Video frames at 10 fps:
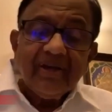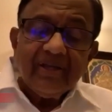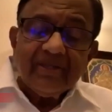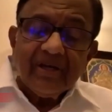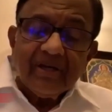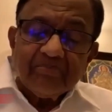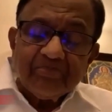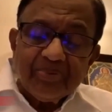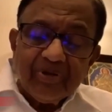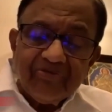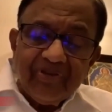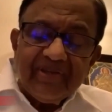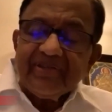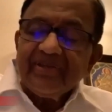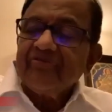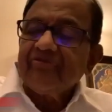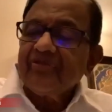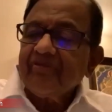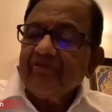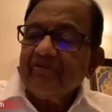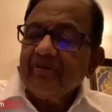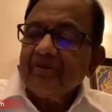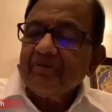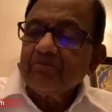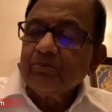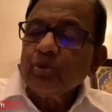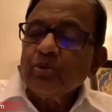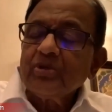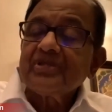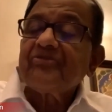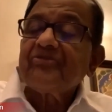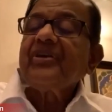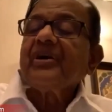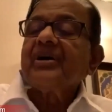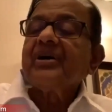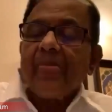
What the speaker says: The pervasive mood is fear.